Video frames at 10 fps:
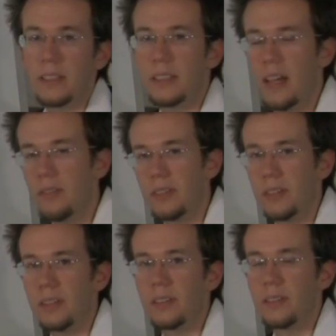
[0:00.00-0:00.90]

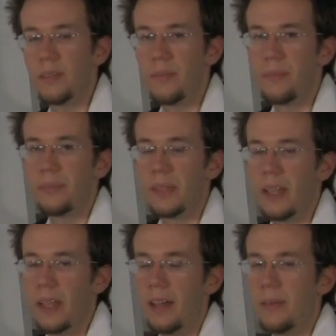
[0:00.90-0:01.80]
seventh.
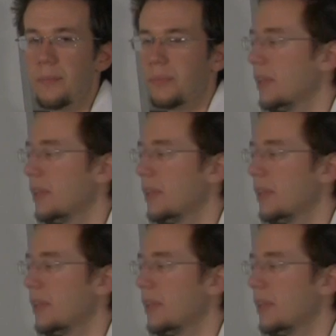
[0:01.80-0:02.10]
Okay?